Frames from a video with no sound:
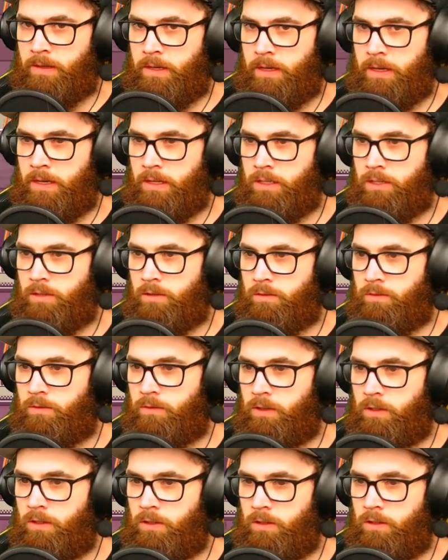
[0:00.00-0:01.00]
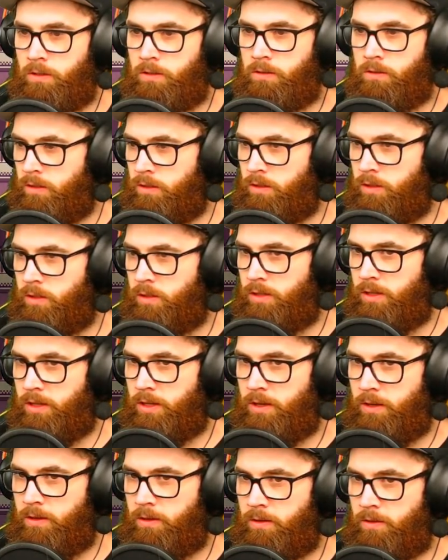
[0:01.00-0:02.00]
Castle View,
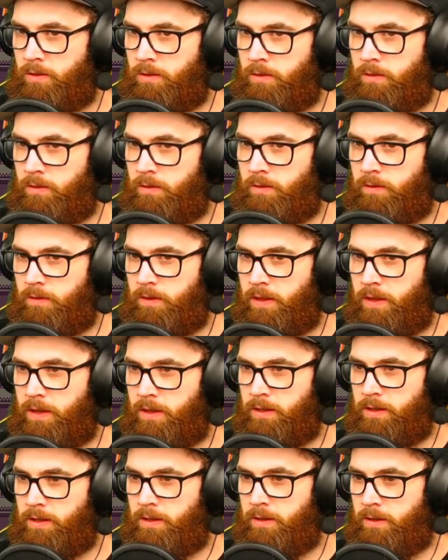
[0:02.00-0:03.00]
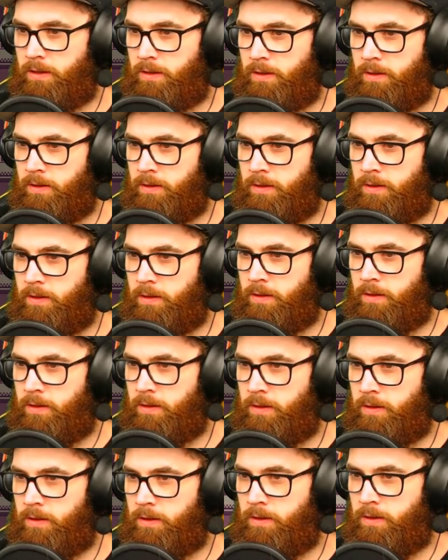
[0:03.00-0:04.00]
sell that.
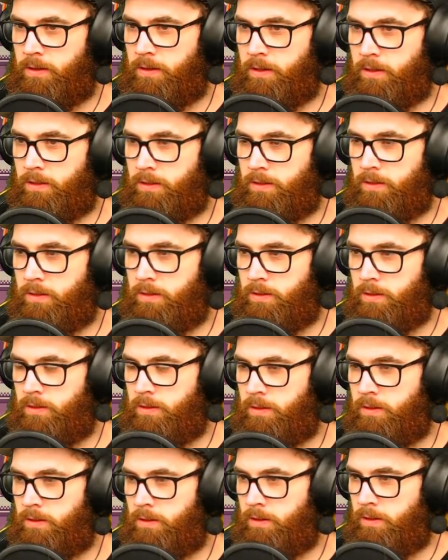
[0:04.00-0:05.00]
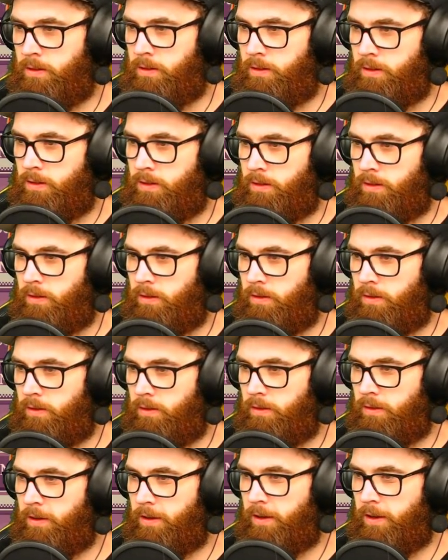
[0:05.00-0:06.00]
Yes.
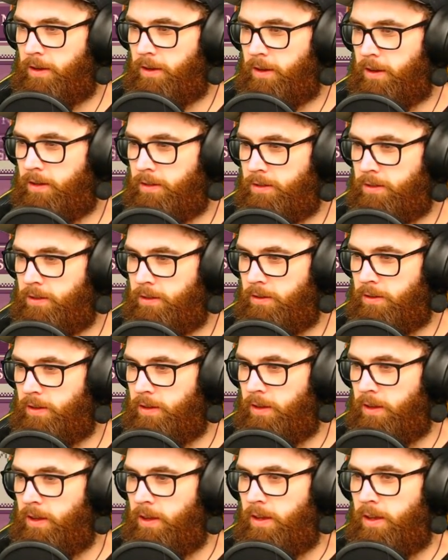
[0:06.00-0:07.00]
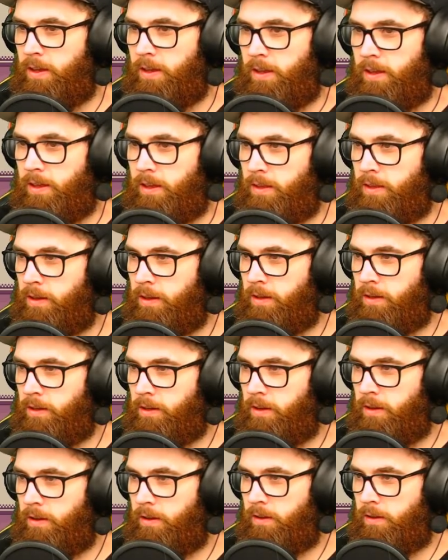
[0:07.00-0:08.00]
Okay, so and then
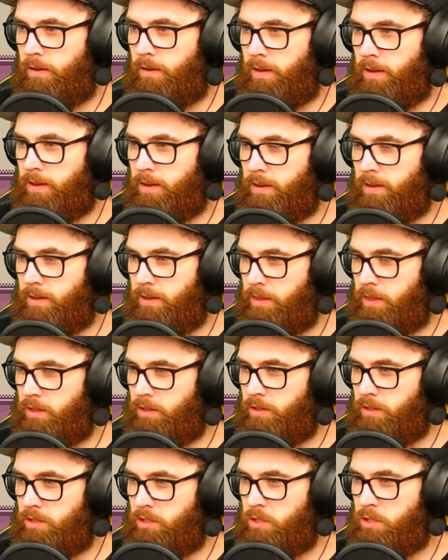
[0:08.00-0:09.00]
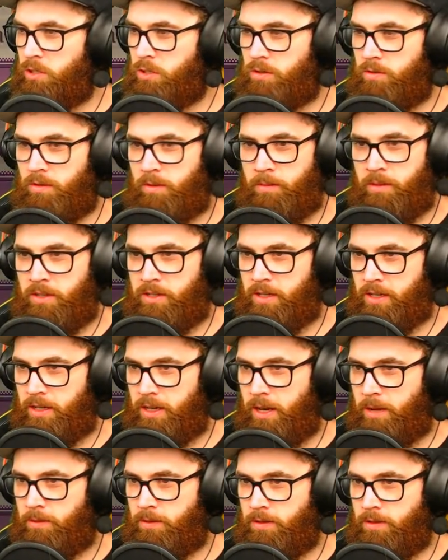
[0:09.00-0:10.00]
go and then just, just I'm just gonna
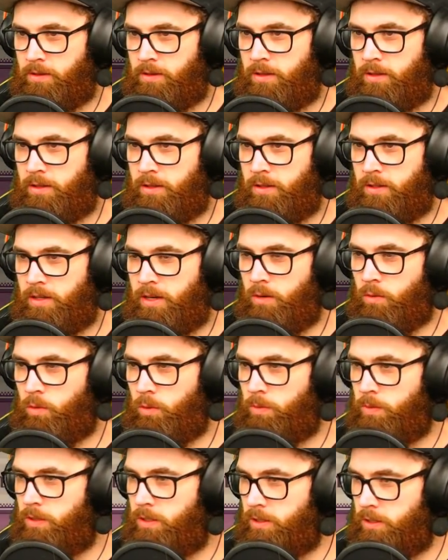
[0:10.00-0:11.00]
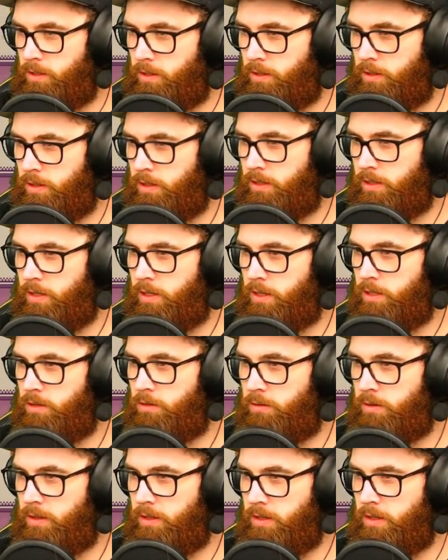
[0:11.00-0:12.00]
keep conti whoops
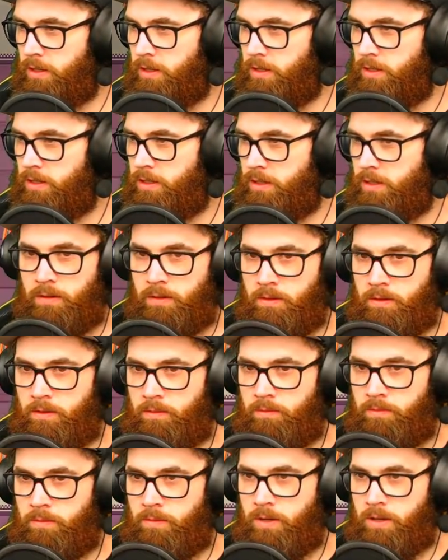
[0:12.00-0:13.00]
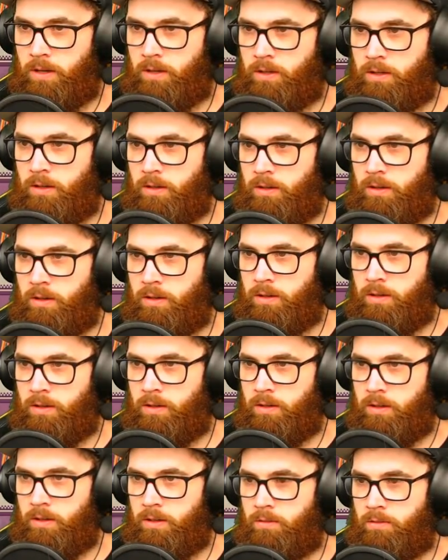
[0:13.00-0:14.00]
continuing this. Brightkirk.
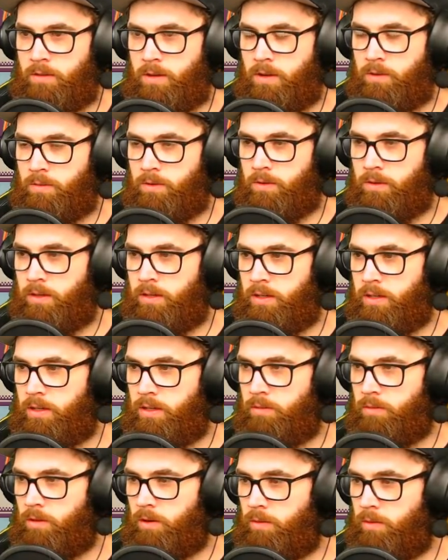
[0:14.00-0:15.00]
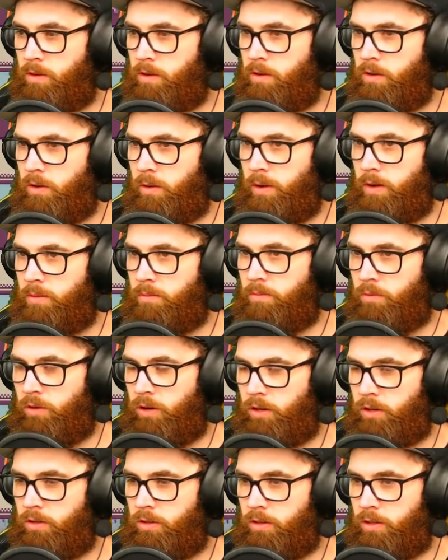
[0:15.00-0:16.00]
Wait, we already did. We already went
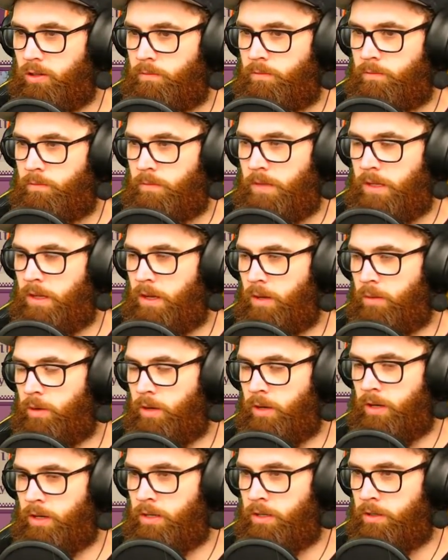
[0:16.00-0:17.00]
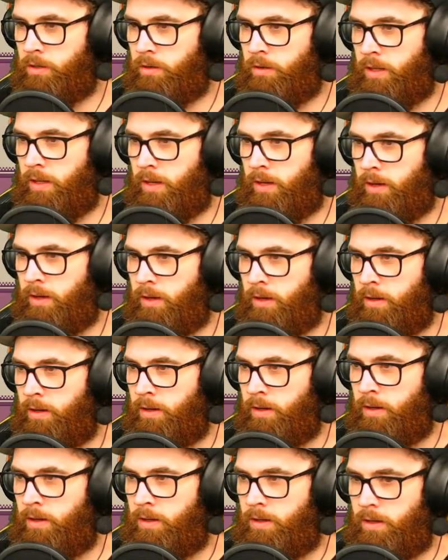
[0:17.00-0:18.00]
Brightkirk. Okay, what I can do then
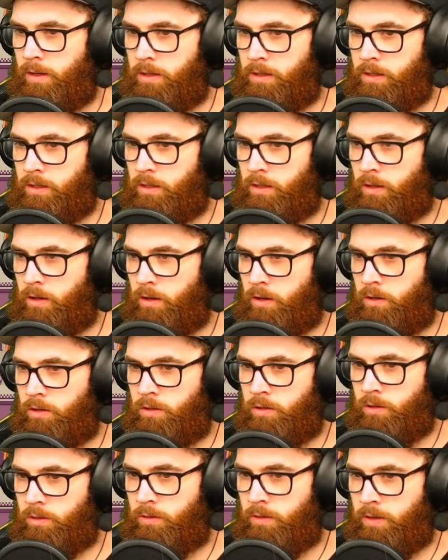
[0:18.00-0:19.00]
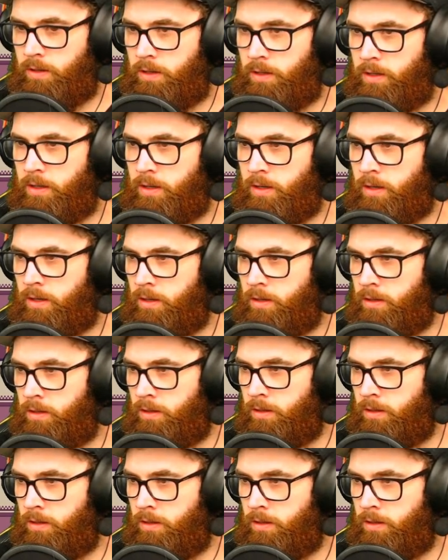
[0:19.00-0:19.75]
is I can go to here,